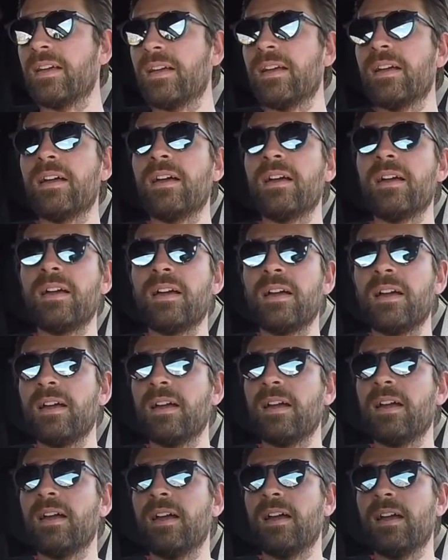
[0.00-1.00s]

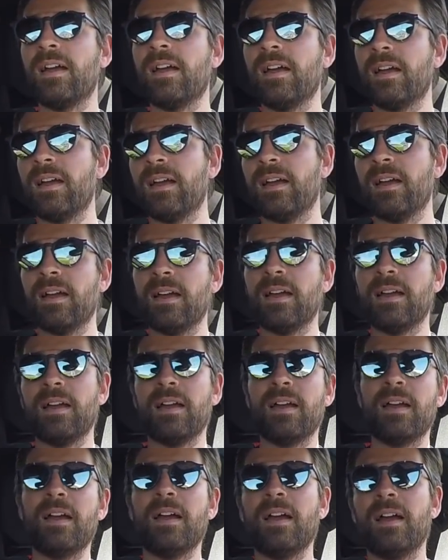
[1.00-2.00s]

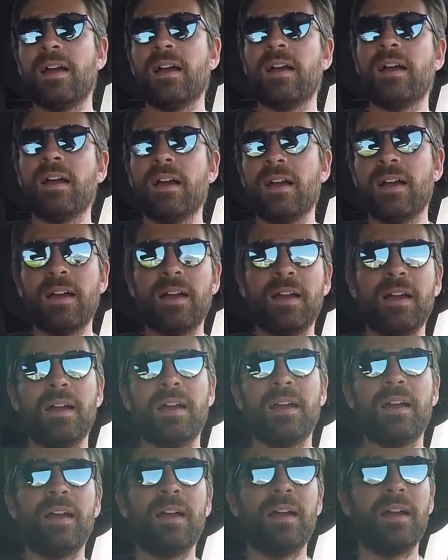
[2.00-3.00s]

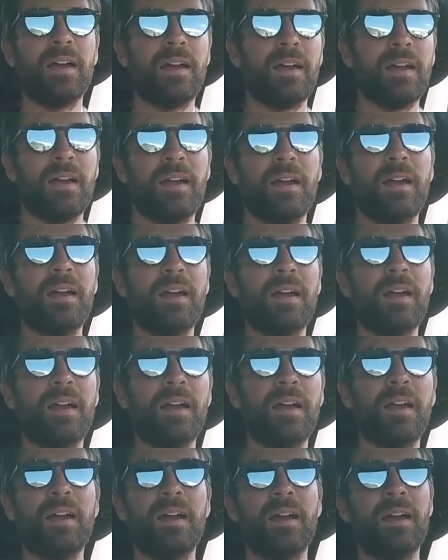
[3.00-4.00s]

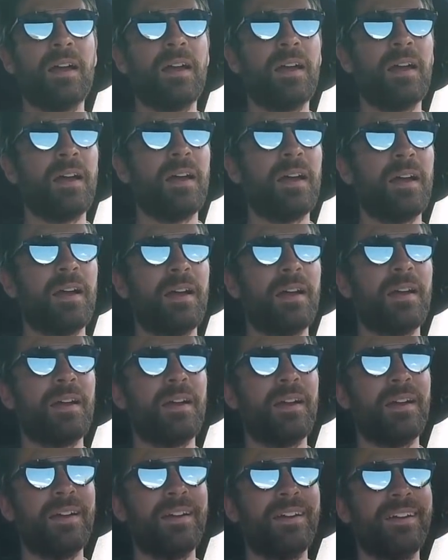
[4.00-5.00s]

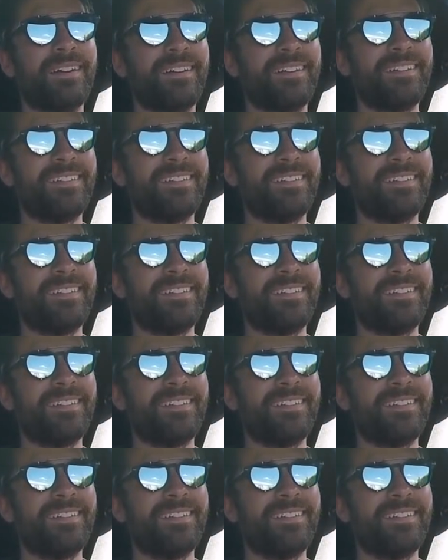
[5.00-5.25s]
The person shown says nothing.